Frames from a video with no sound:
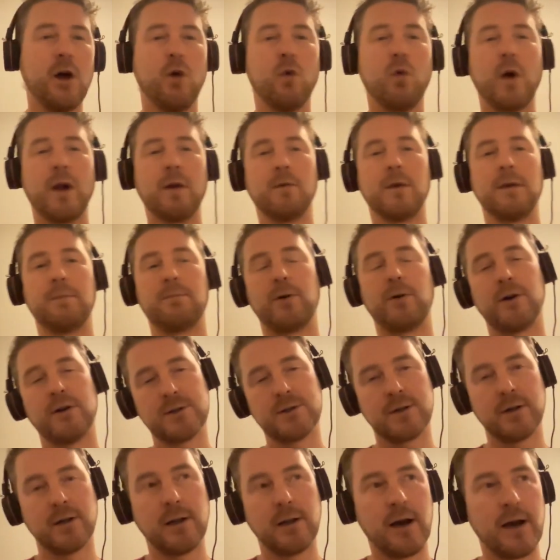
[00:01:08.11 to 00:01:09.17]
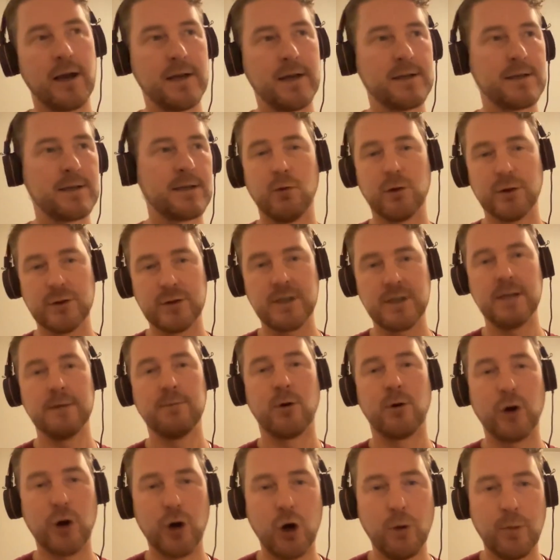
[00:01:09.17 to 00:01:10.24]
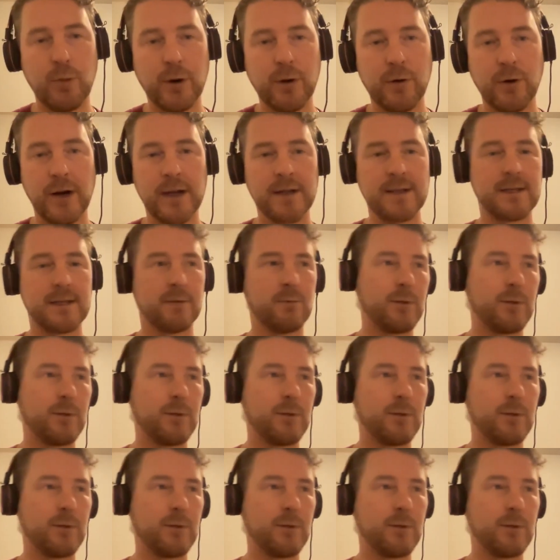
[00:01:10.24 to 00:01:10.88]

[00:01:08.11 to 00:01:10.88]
when we personalize, we'll see more open rates.